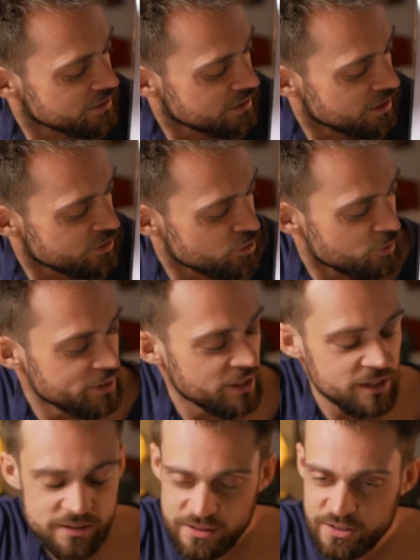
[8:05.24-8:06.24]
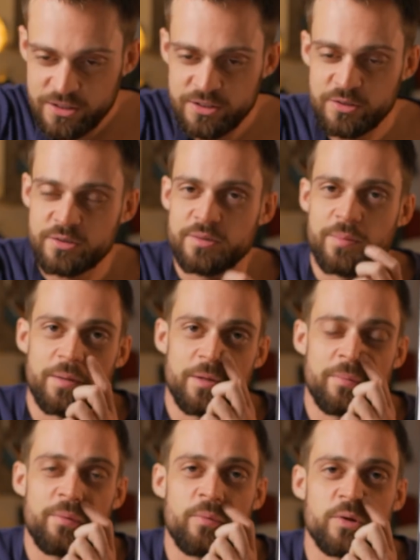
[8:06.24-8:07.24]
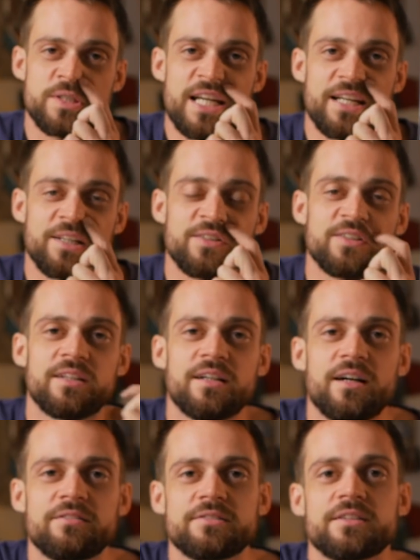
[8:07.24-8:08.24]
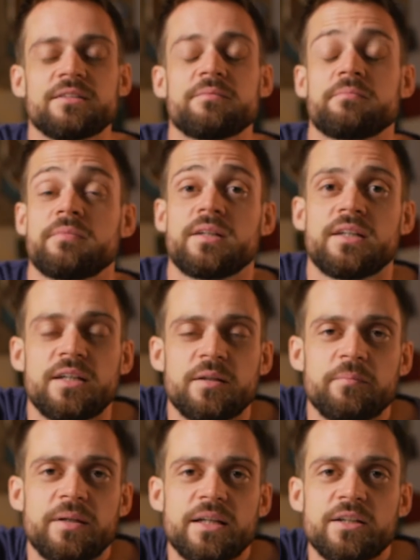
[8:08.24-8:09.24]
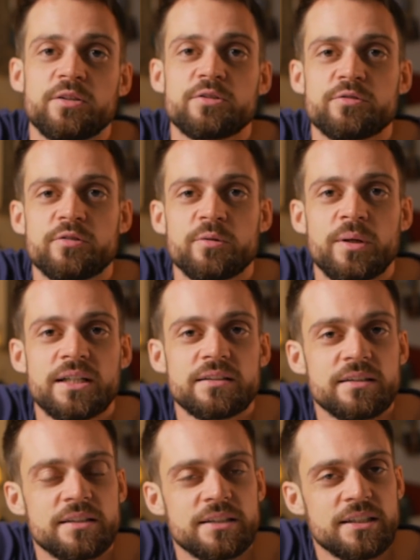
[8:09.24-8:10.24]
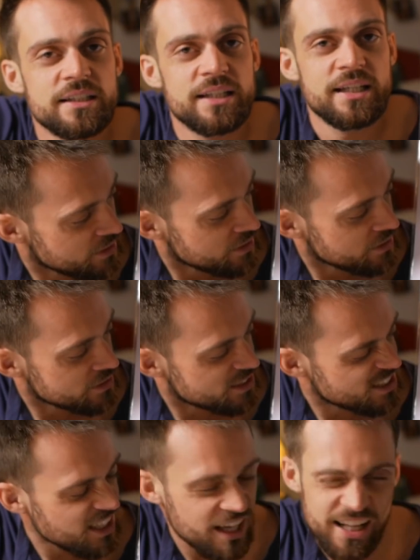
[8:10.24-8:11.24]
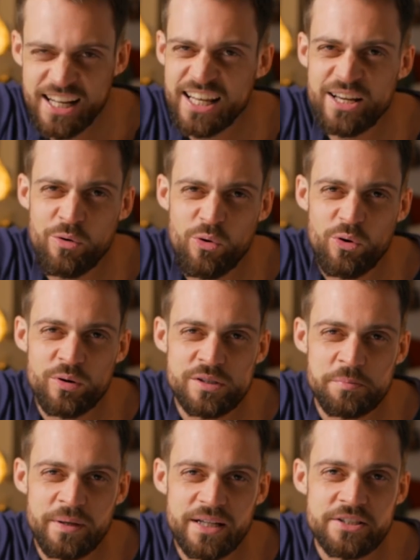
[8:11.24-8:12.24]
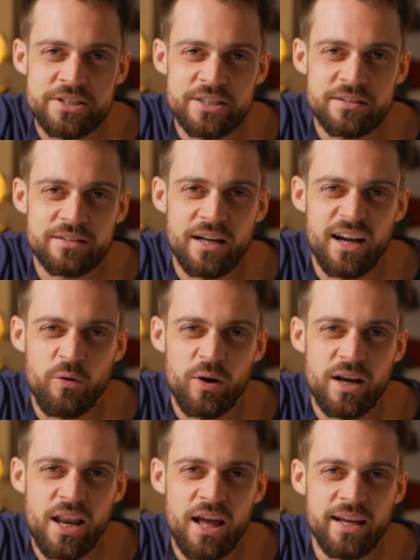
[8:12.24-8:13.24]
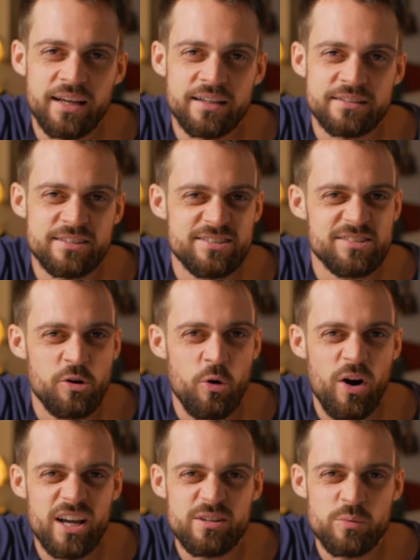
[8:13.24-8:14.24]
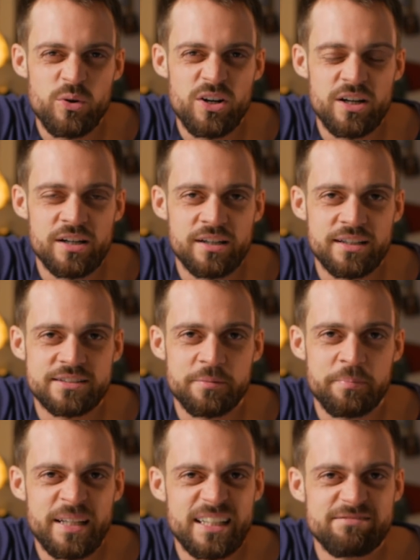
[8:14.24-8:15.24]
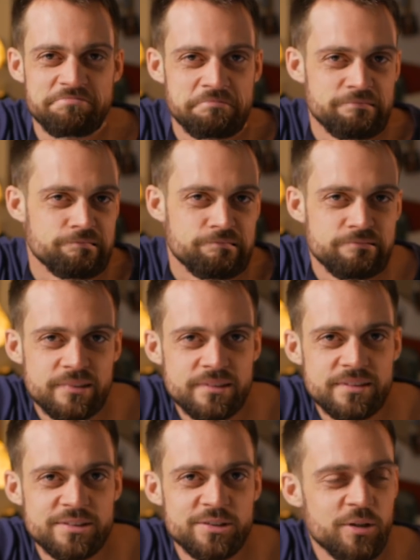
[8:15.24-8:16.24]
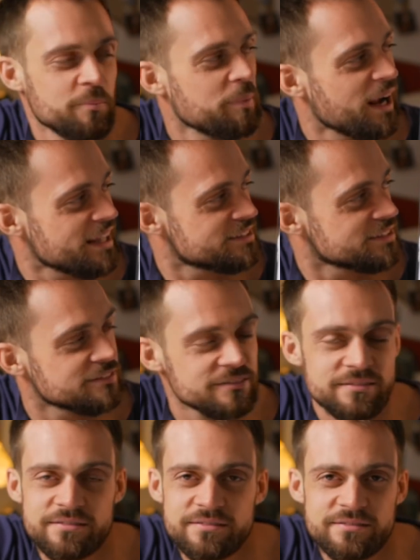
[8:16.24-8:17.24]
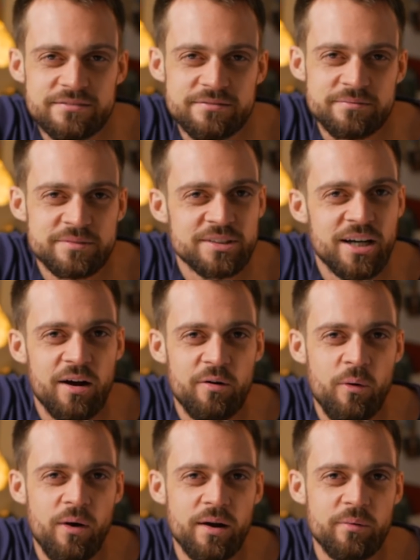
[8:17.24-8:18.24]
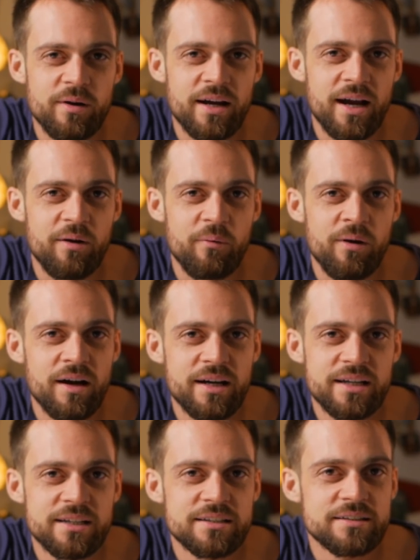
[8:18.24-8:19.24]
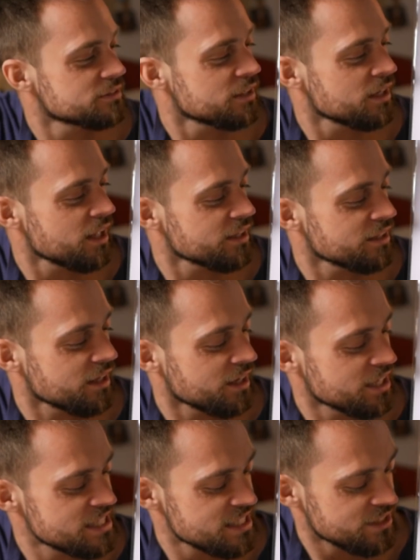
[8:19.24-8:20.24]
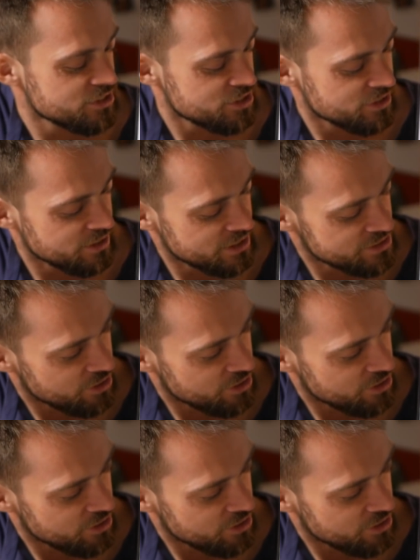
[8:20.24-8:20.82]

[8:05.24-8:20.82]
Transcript: thought it'd be nice to just do something a little bit more technical after being loose for a while. Slightly awkward picture that I quite like. It doesn't quite work. It's not pleasant, and you can't quite work out why. I like that kind of tension that it's